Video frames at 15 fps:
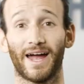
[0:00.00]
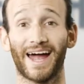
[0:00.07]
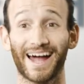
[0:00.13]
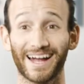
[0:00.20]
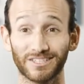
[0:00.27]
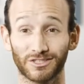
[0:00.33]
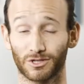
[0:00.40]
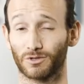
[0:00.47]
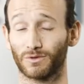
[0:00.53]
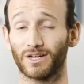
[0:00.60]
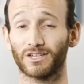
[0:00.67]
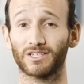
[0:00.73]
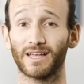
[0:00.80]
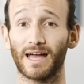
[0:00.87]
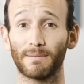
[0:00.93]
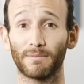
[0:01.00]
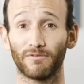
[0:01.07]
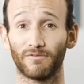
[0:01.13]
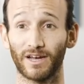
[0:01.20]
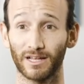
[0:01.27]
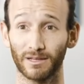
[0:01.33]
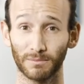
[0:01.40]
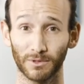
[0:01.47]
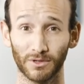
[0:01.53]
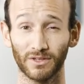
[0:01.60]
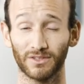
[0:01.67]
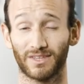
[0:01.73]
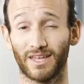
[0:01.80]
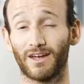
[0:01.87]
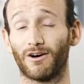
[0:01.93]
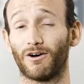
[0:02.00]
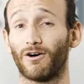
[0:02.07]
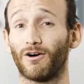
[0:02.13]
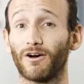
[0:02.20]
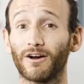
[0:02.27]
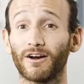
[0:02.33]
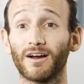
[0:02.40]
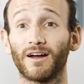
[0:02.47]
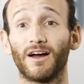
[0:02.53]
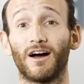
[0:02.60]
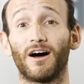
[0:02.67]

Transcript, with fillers: has a Stretch Lab available. They are